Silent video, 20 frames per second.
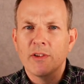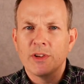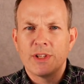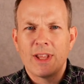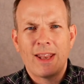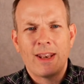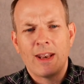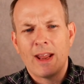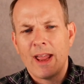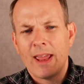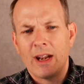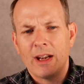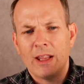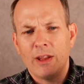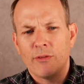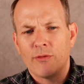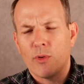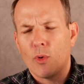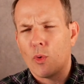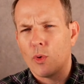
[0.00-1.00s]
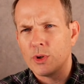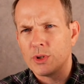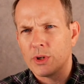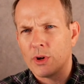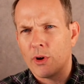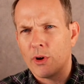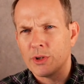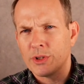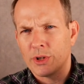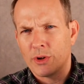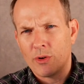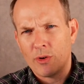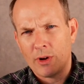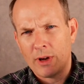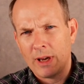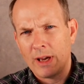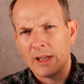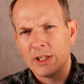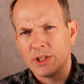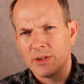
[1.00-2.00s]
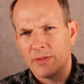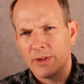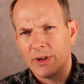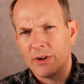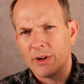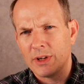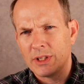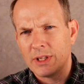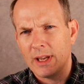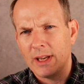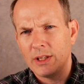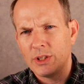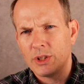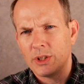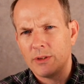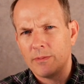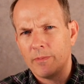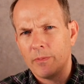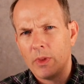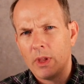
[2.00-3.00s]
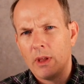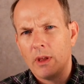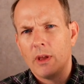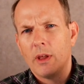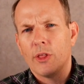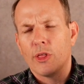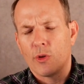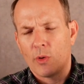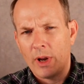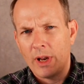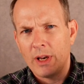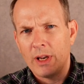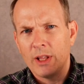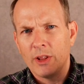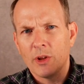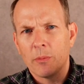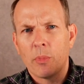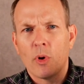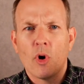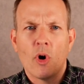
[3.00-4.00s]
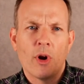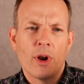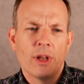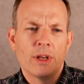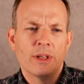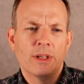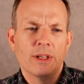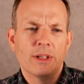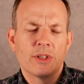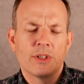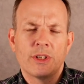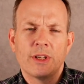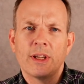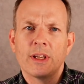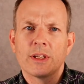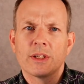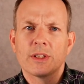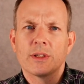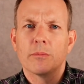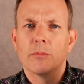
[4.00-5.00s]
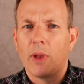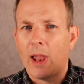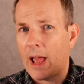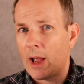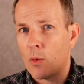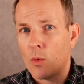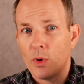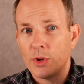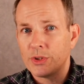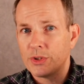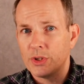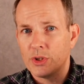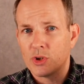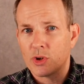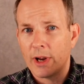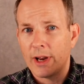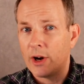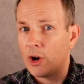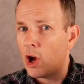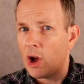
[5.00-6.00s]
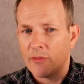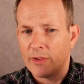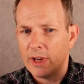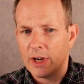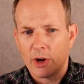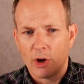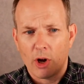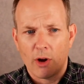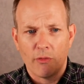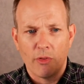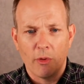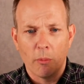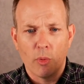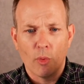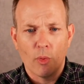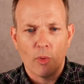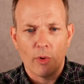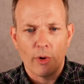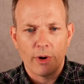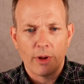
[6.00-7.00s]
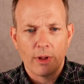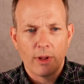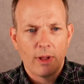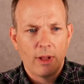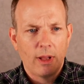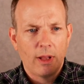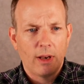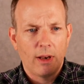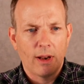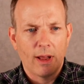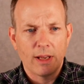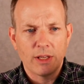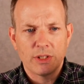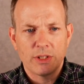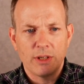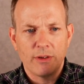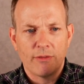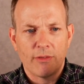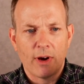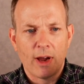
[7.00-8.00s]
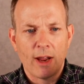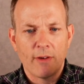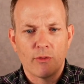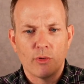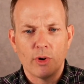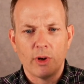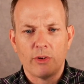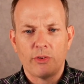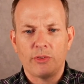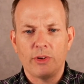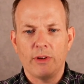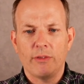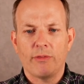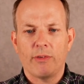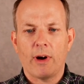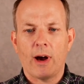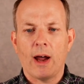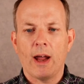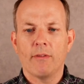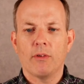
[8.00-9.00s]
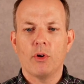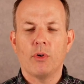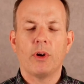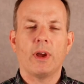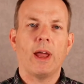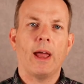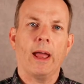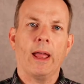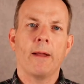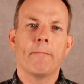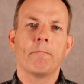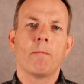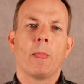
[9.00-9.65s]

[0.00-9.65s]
Is that knight at e four is causing all kinds of irritation, threatening the pawn at d six. Black wants to trade it off, get it off the board. Knight c five, rook c five. Okay.